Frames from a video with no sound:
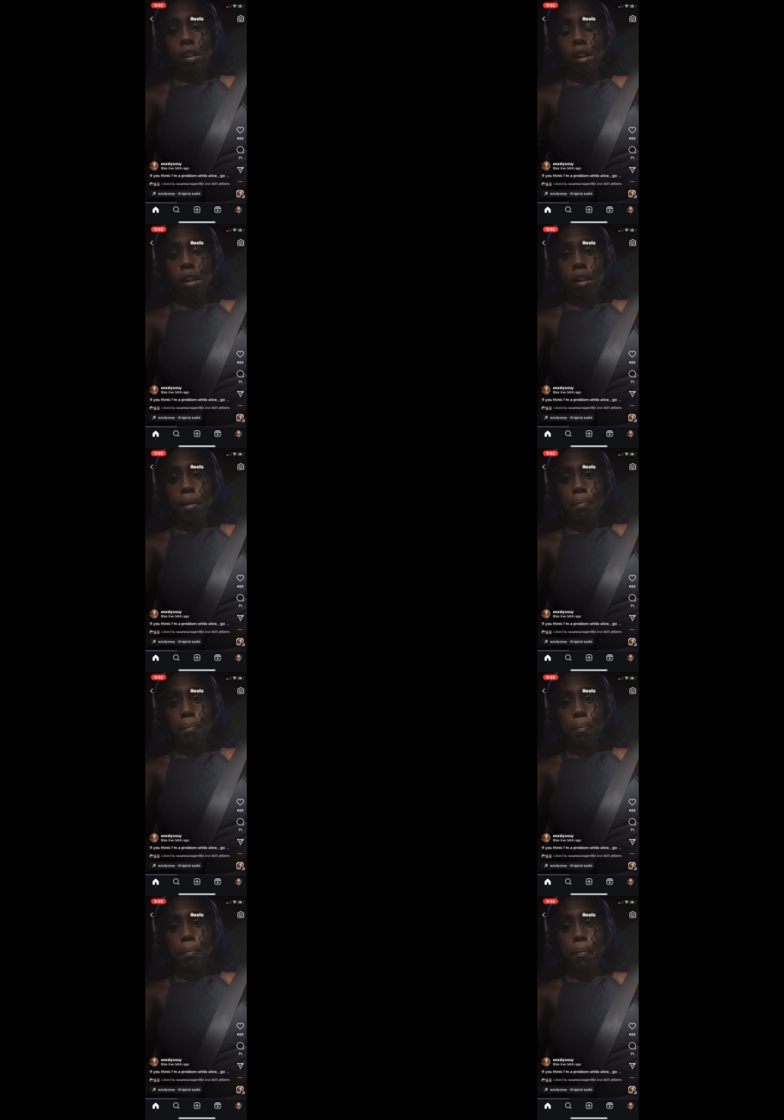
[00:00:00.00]

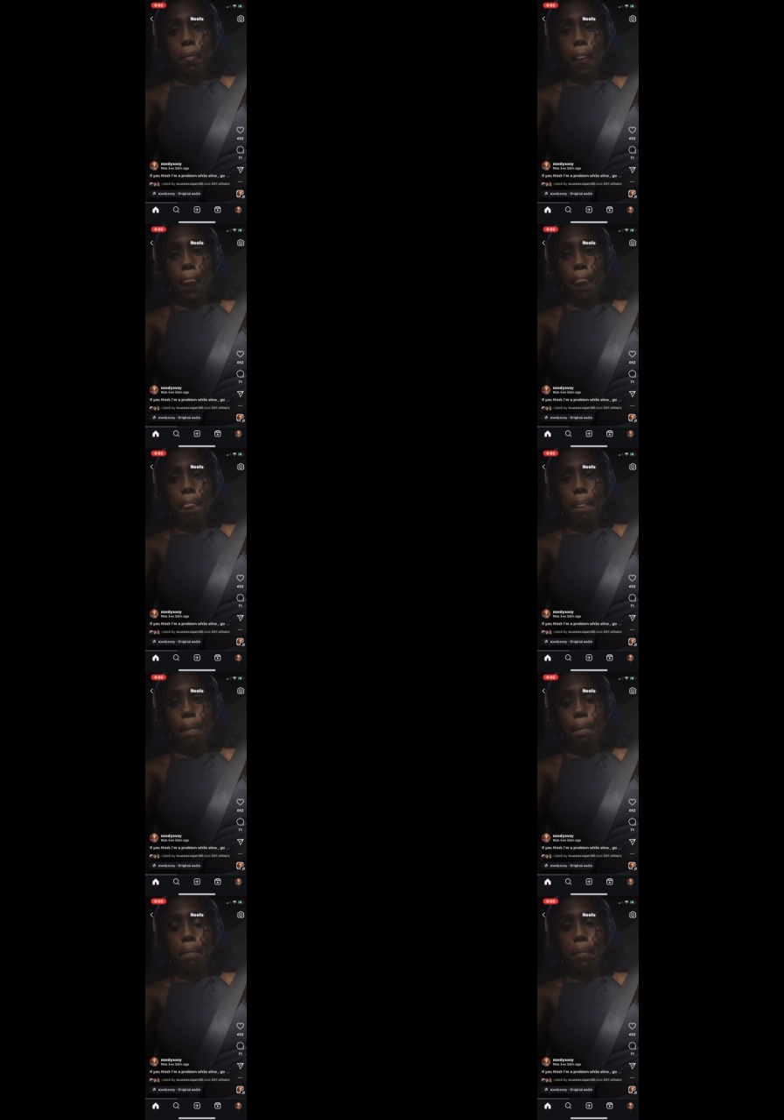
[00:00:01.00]

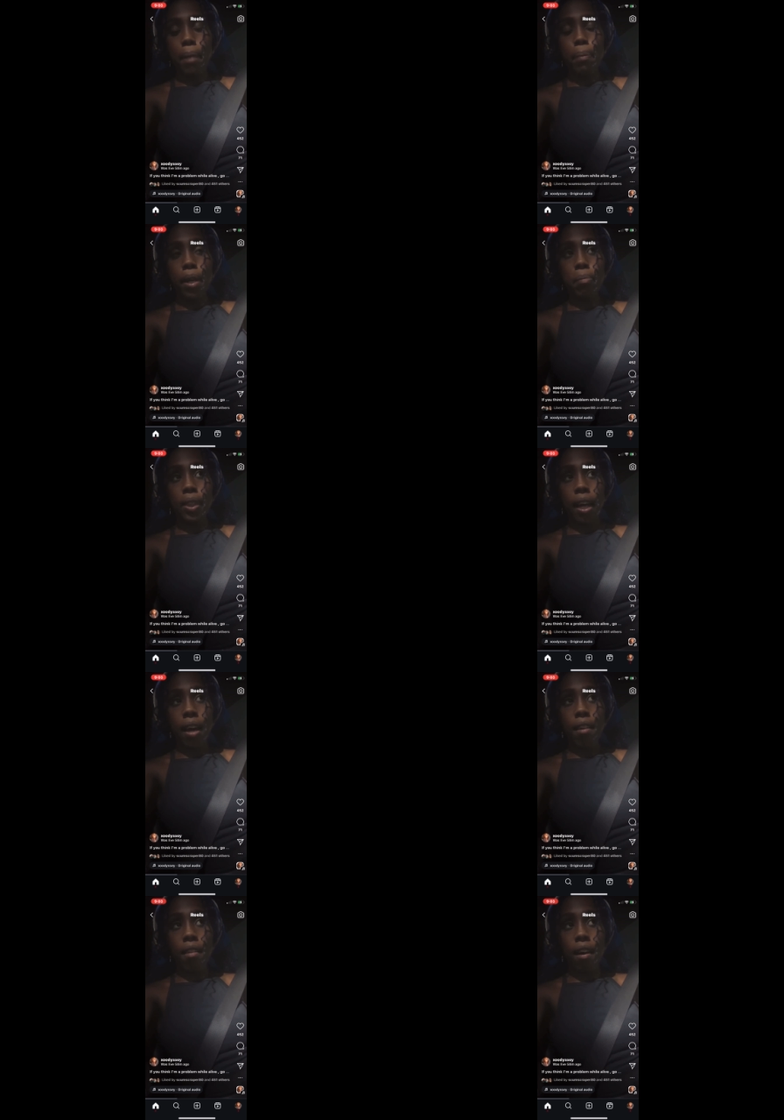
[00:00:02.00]
My pimps
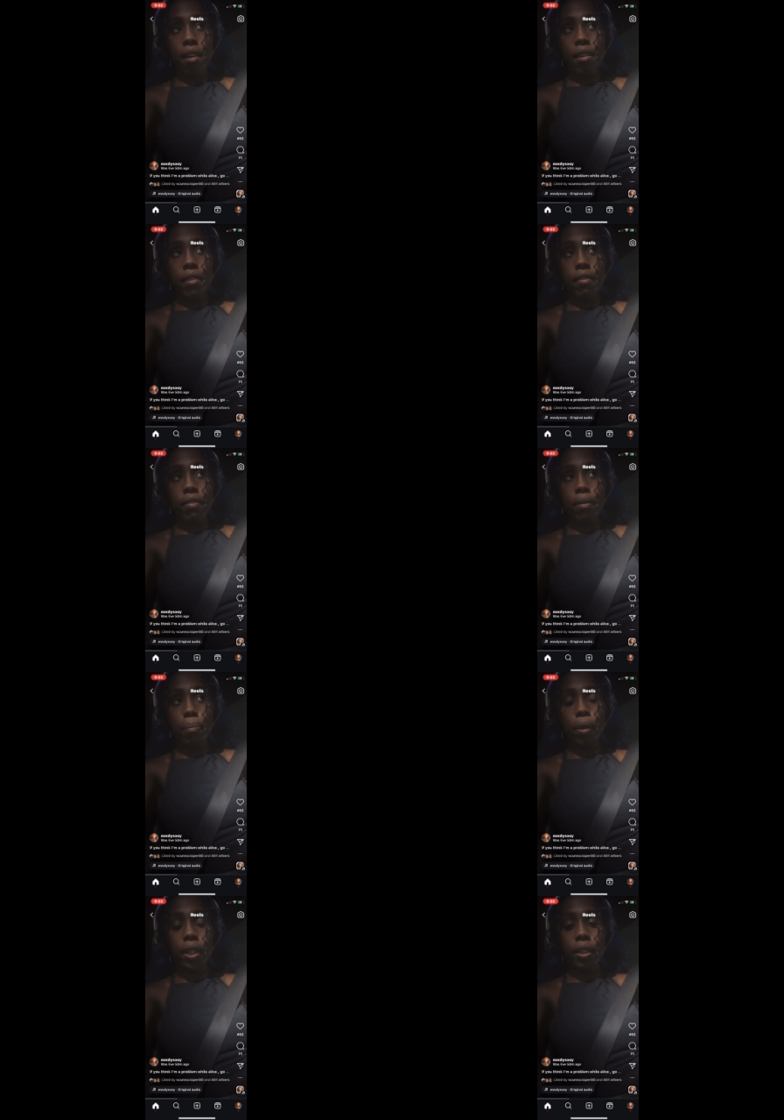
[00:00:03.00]
had a lot of
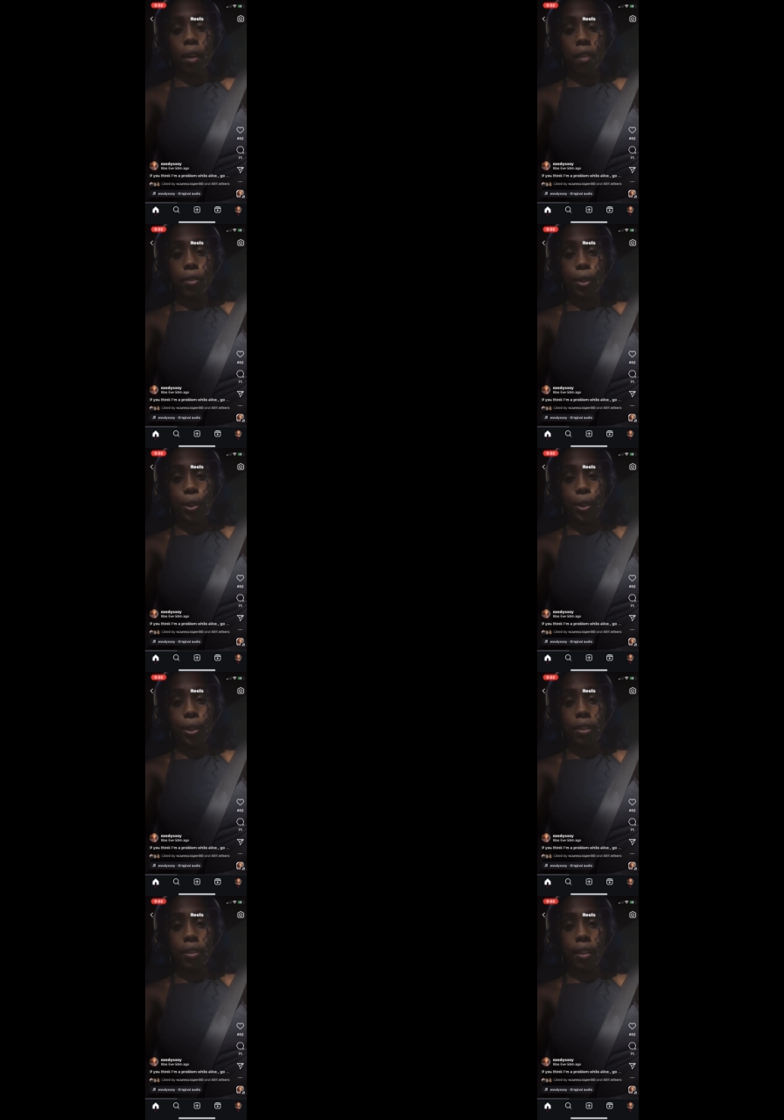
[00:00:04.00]
police
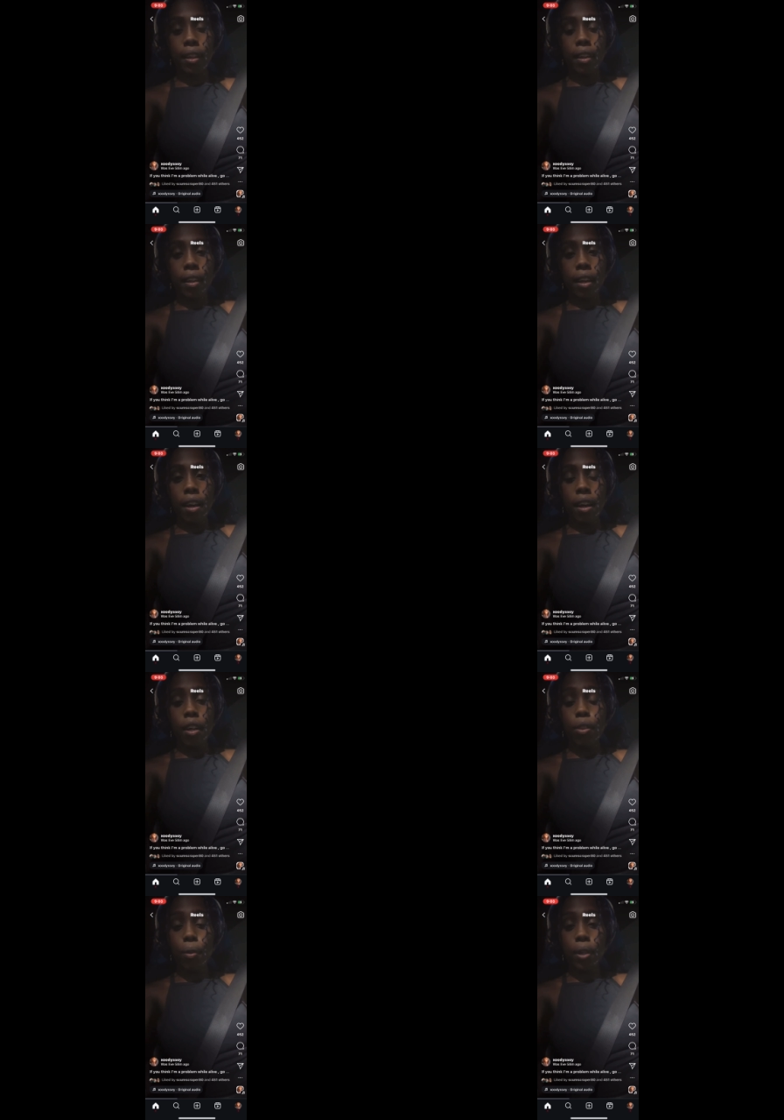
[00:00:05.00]
officers,
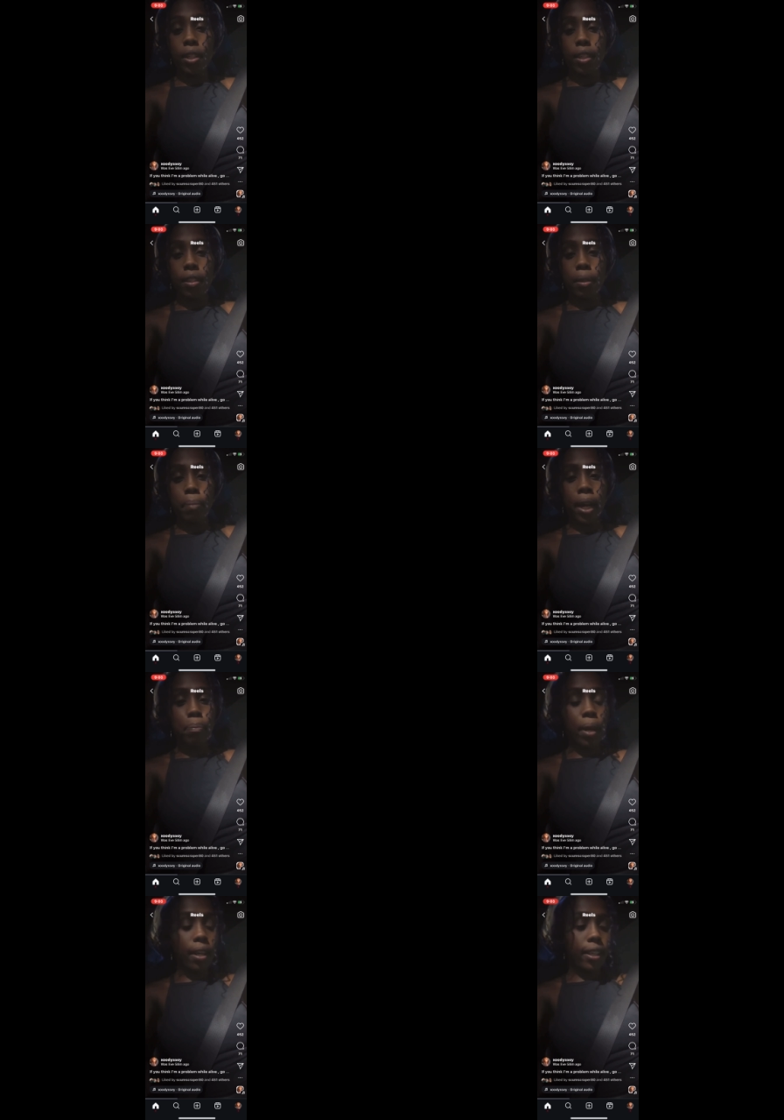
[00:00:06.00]
authority in their back
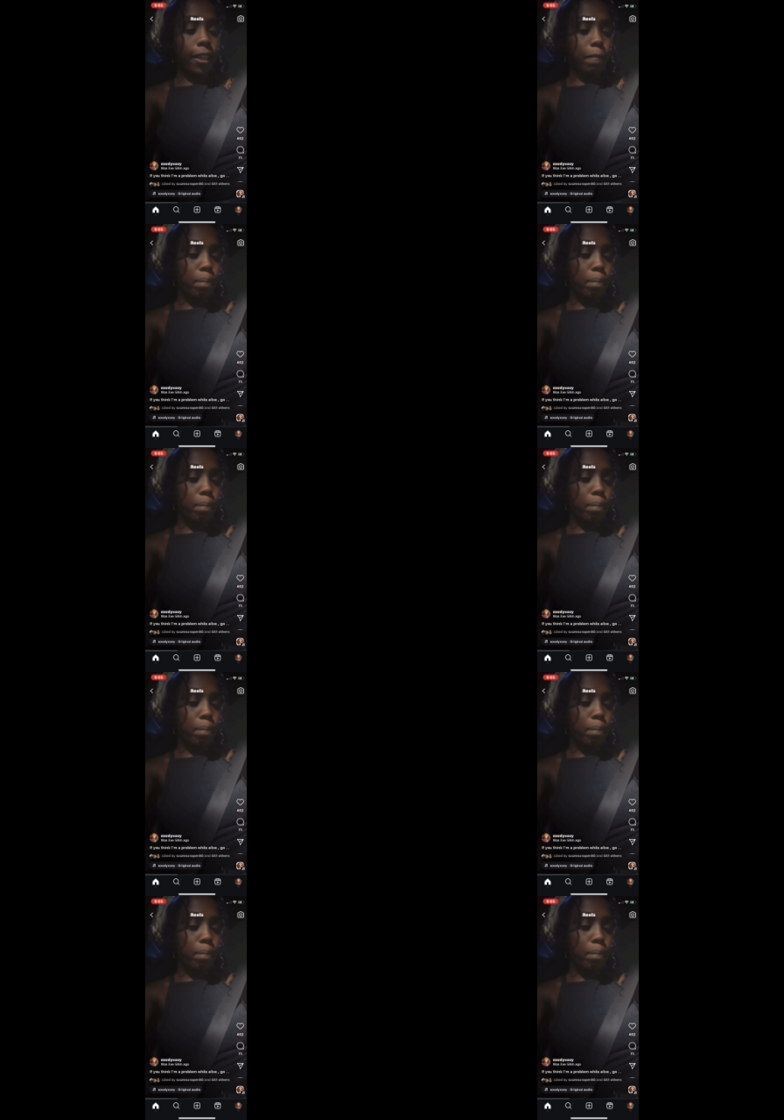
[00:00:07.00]
pocket.